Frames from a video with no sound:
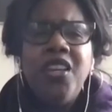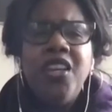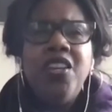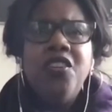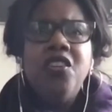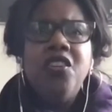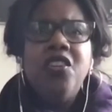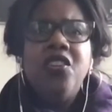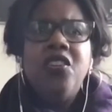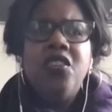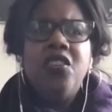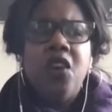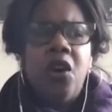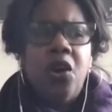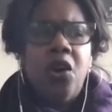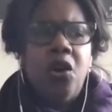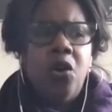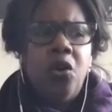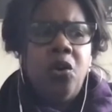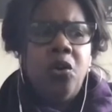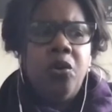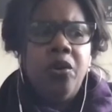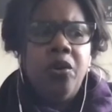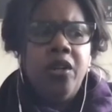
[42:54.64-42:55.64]

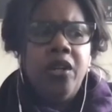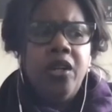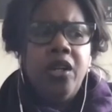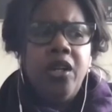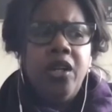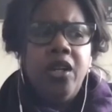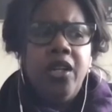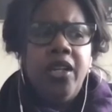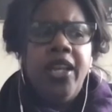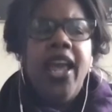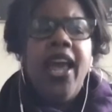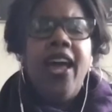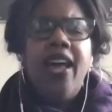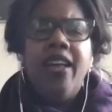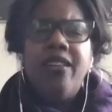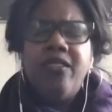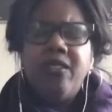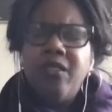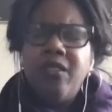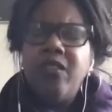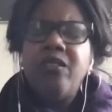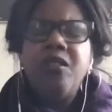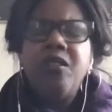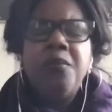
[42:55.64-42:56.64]
So
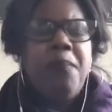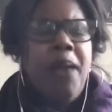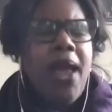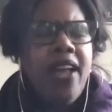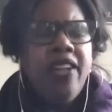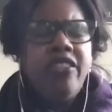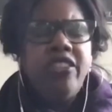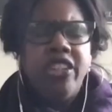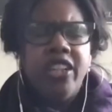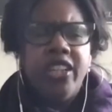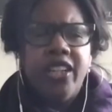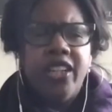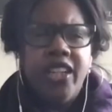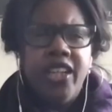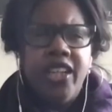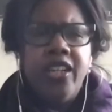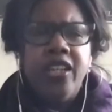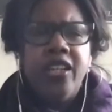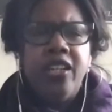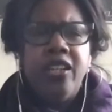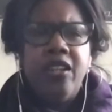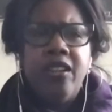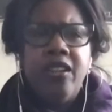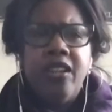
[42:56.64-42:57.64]
there's magic
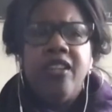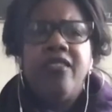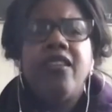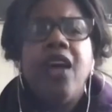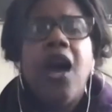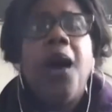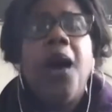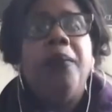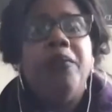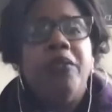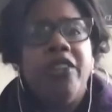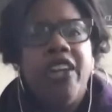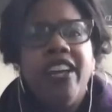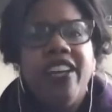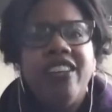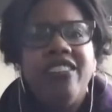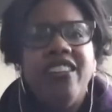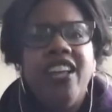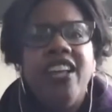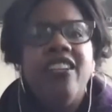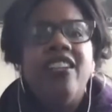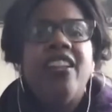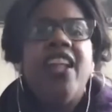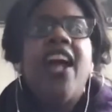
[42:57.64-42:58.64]
in these objects,
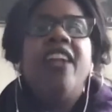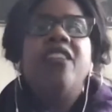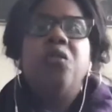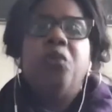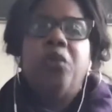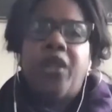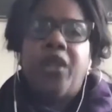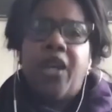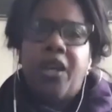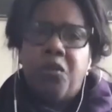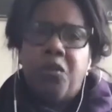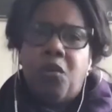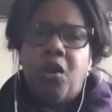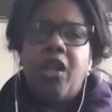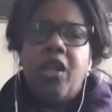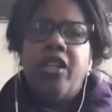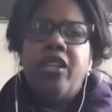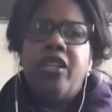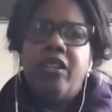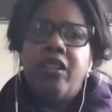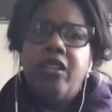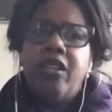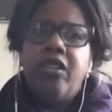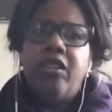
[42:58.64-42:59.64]
and that's what I
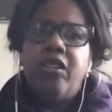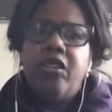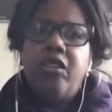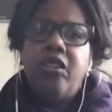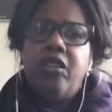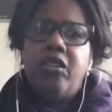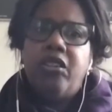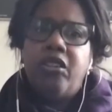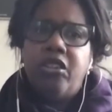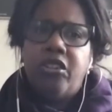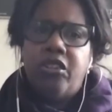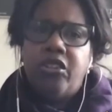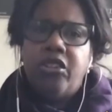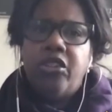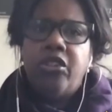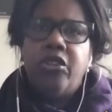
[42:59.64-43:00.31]
wanted to do.